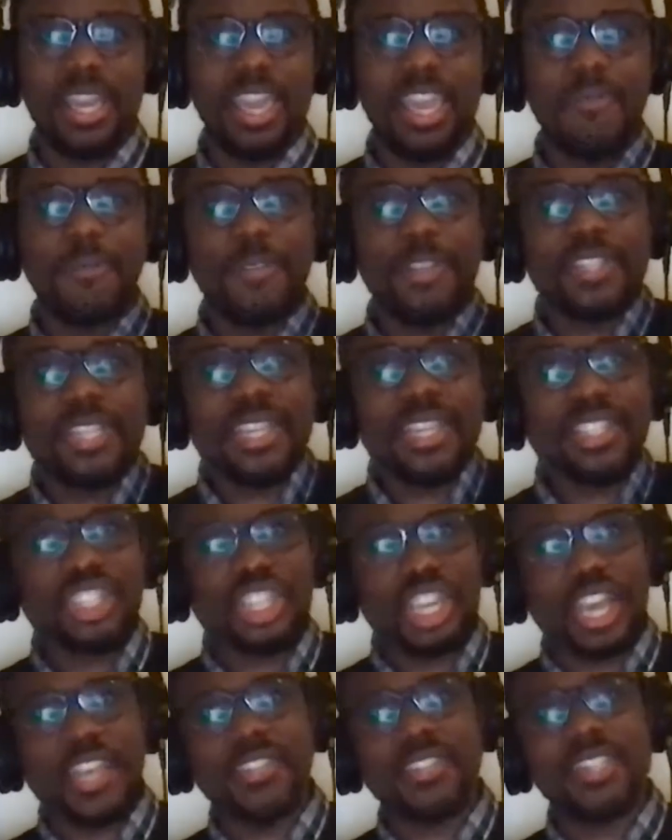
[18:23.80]
it feels
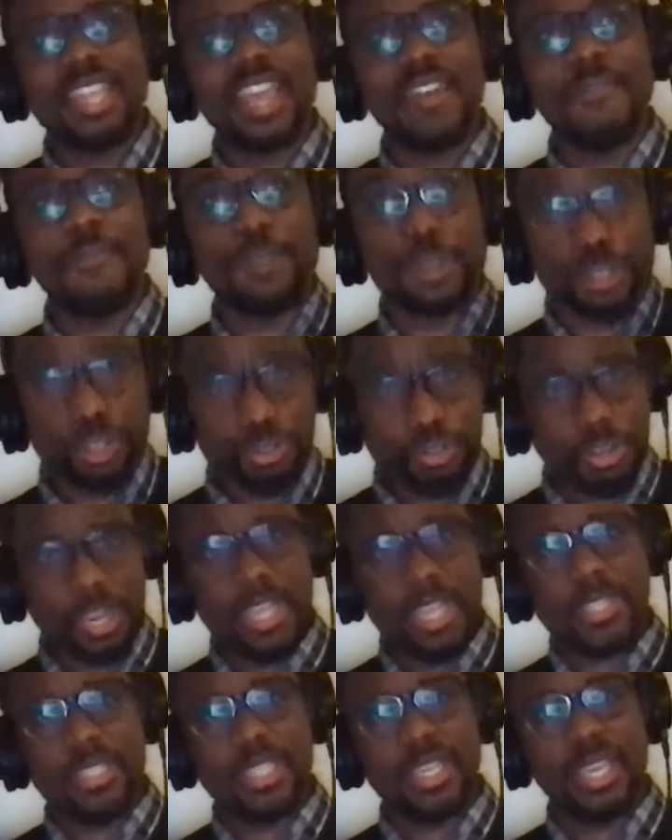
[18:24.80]
unjust and
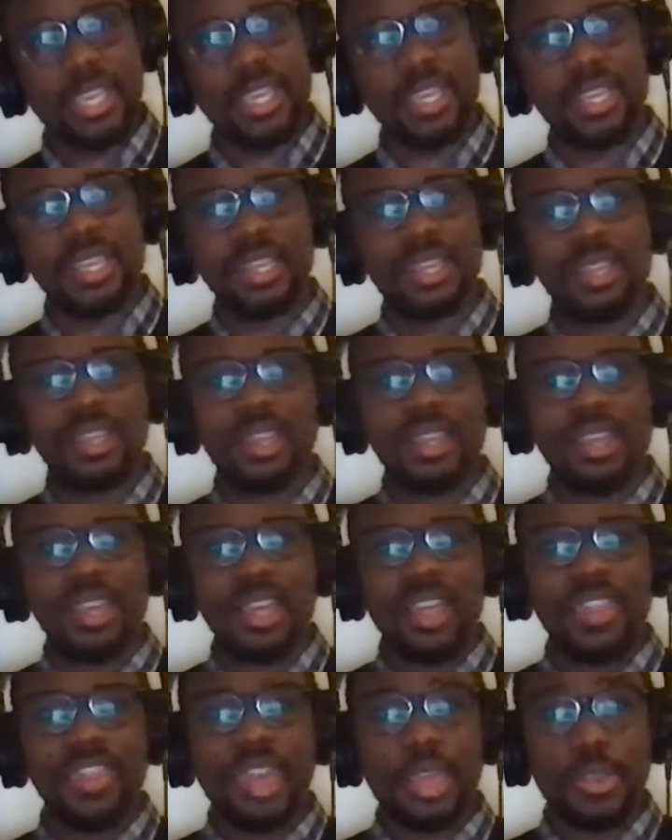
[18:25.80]
frustrating
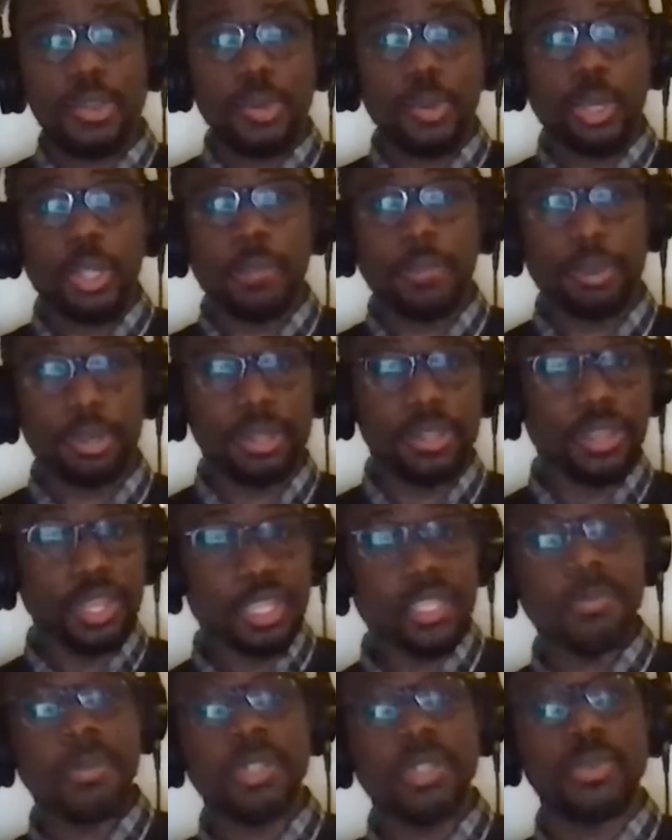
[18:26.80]
that you can put
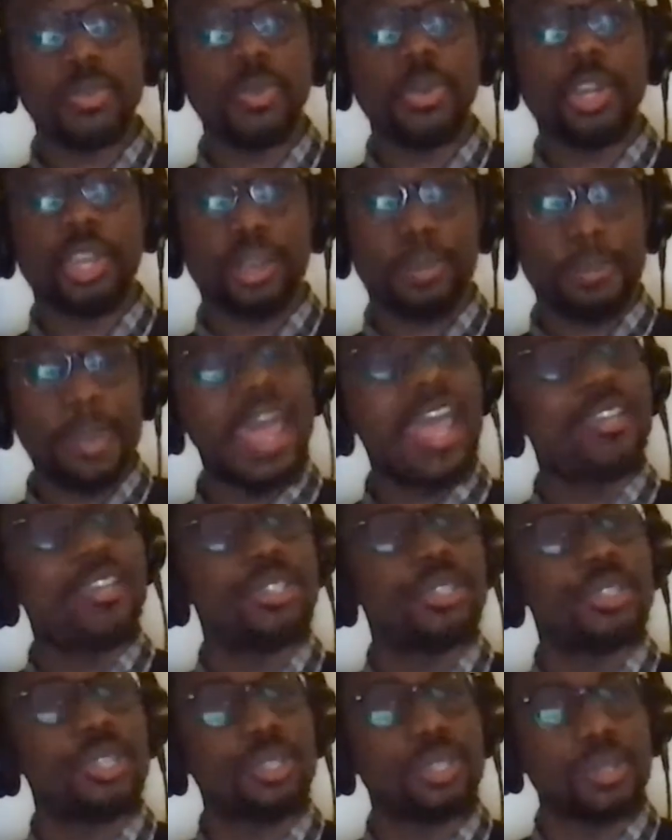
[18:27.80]
this much work and
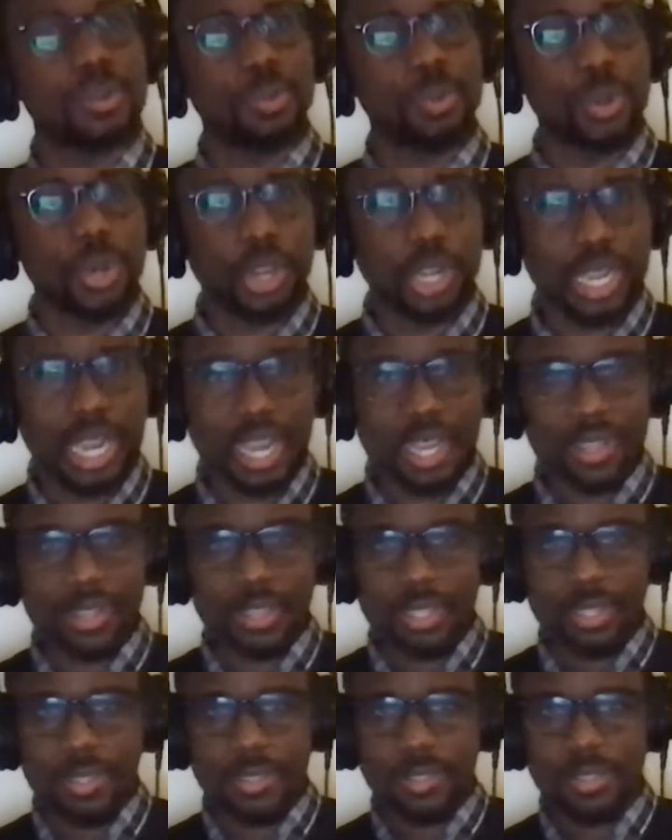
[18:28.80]
passion into work like
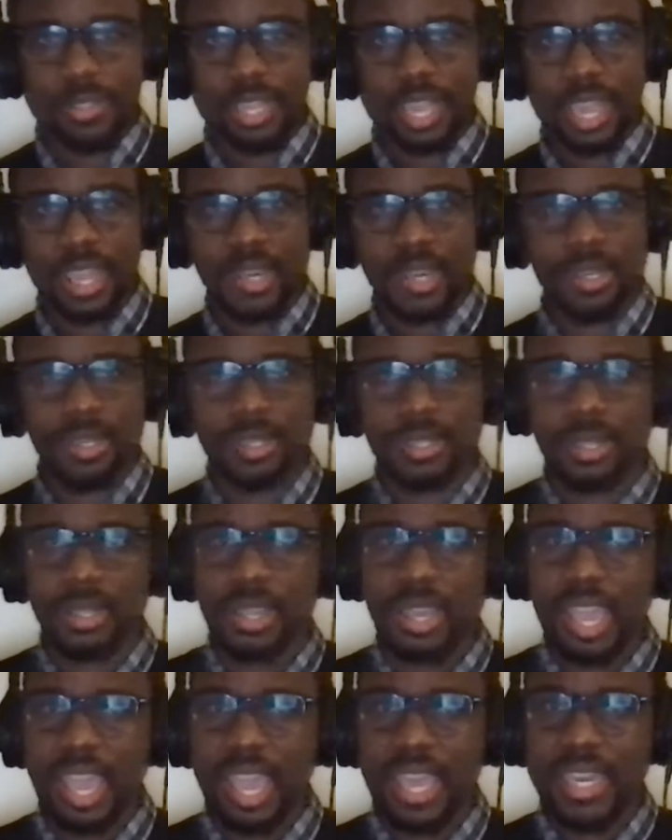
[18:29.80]
this and
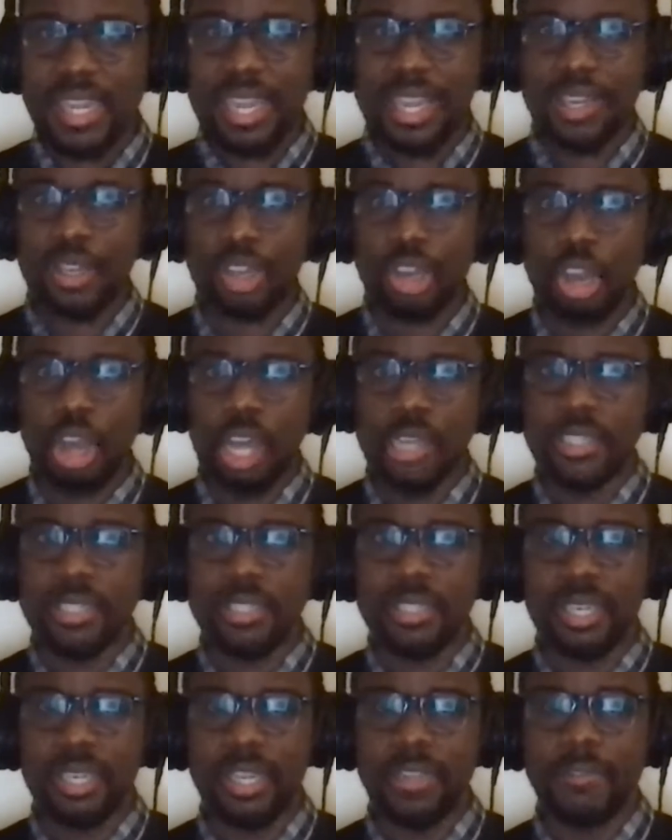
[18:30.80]
and it not
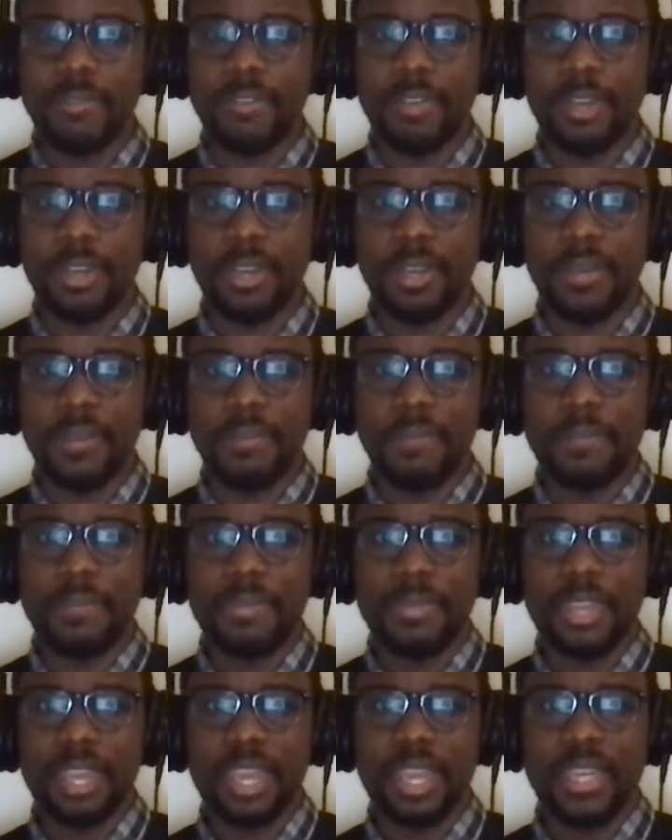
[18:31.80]
deliver
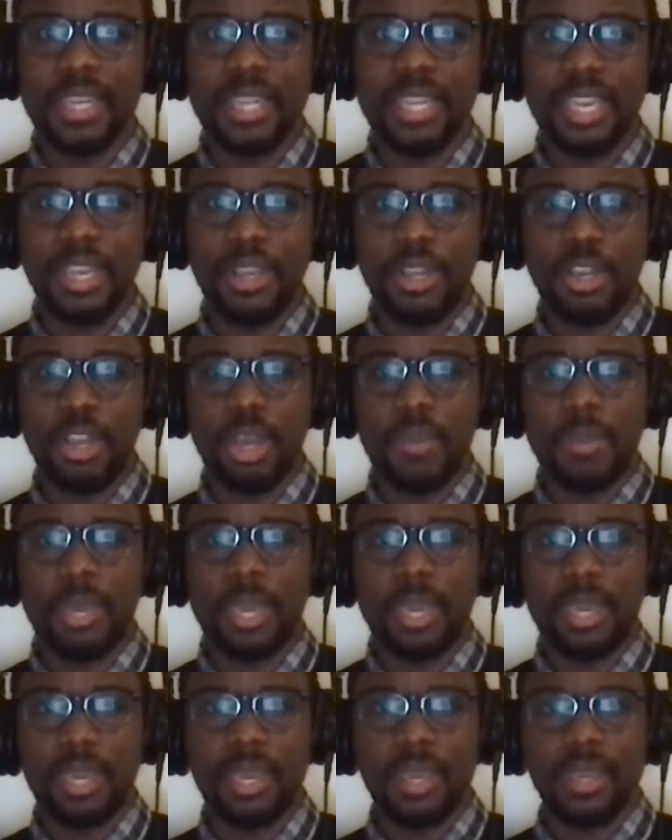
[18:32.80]
an
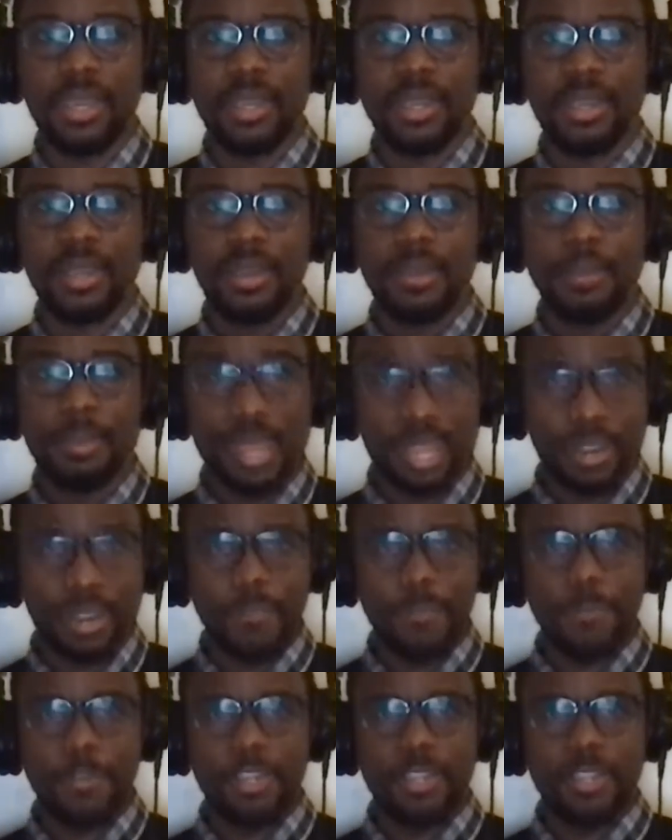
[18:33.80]
economic
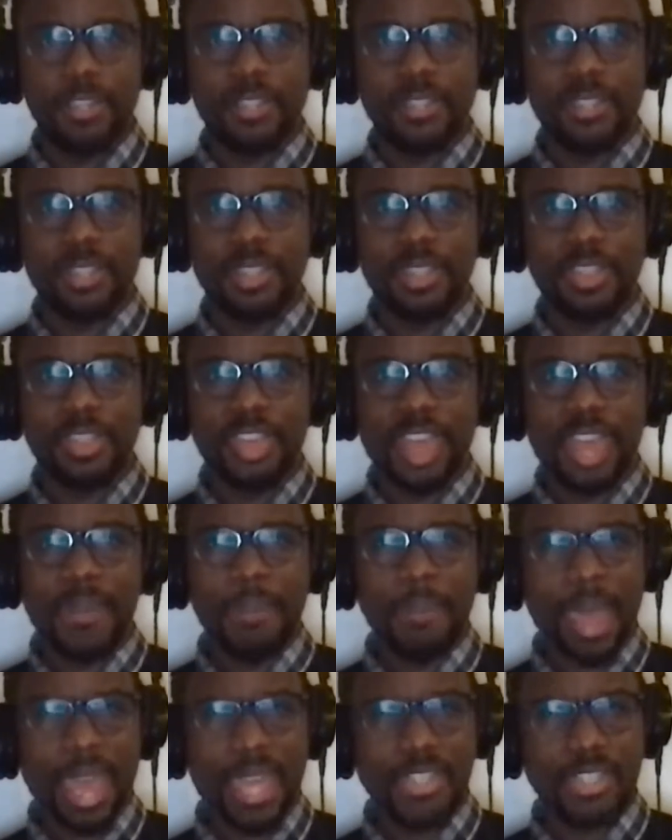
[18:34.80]
benefit that
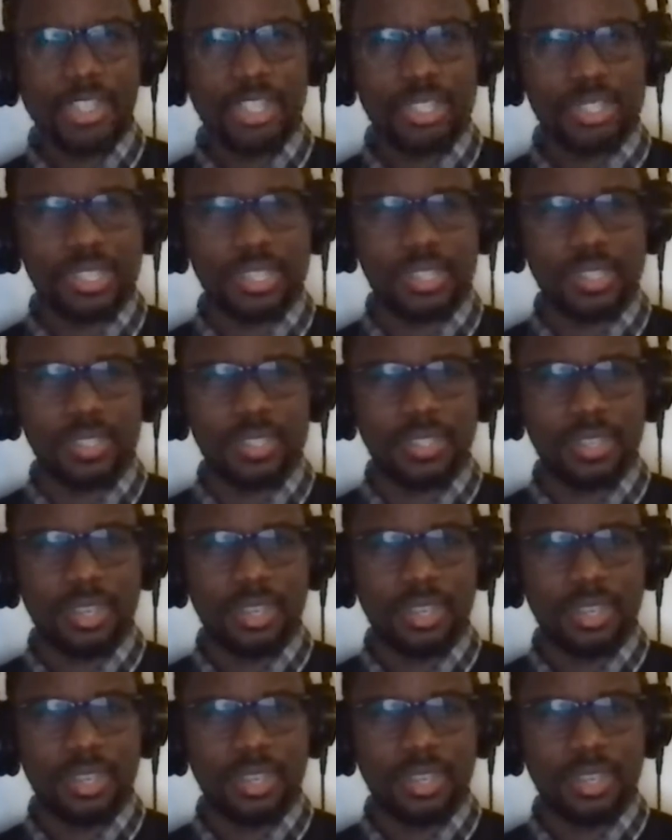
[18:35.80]
matches it